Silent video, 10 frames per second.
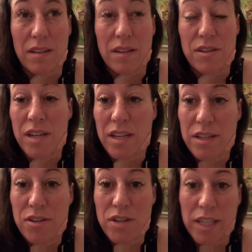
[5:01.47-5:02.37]
she She needs
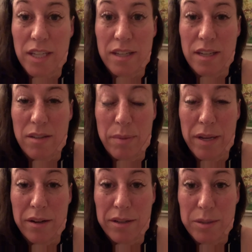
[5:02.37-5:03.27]
to check into the pet
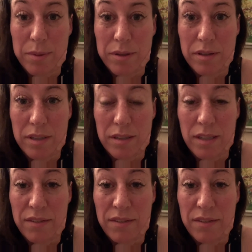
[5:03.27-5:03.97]
hospital at 7